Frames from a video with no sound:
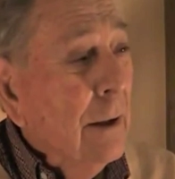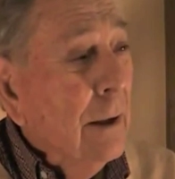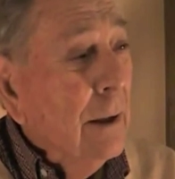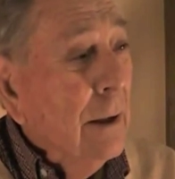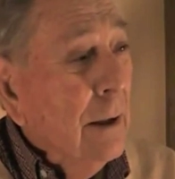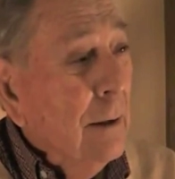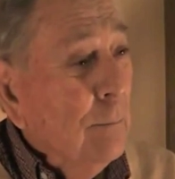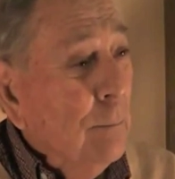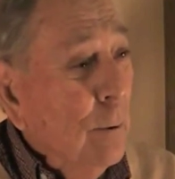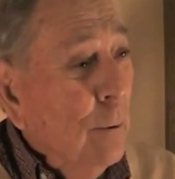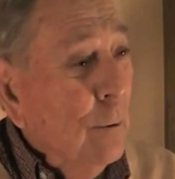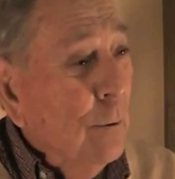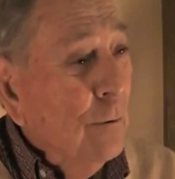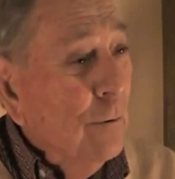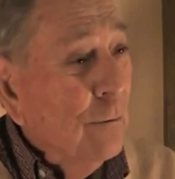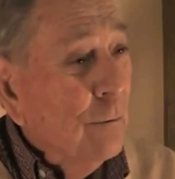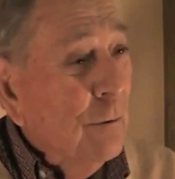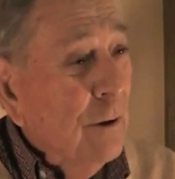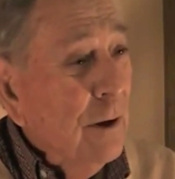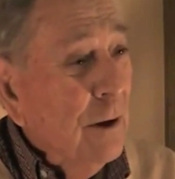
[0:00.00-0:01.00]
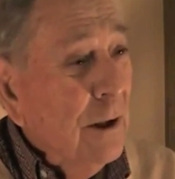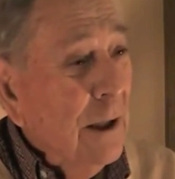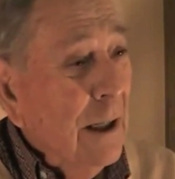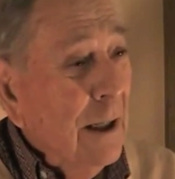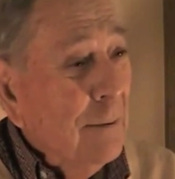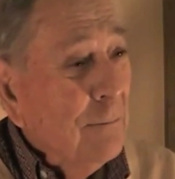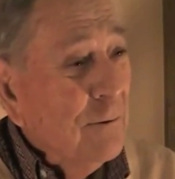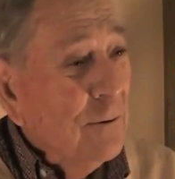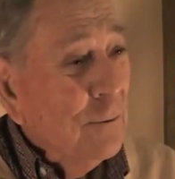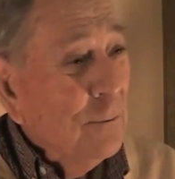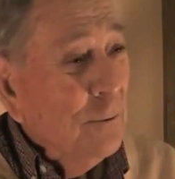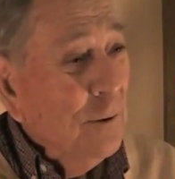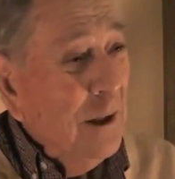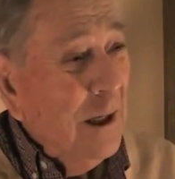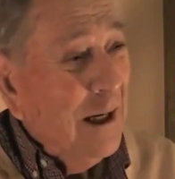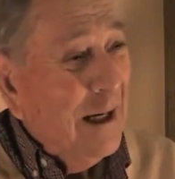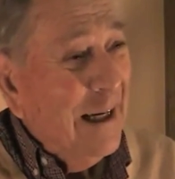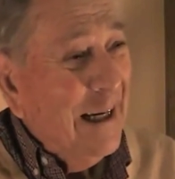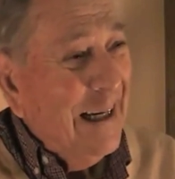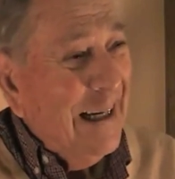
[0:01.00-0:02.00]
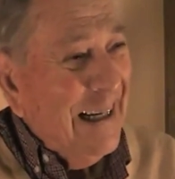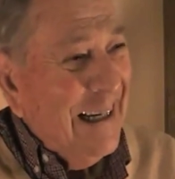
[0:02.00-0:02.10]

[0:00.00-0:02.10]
and he bowls 3 times a week.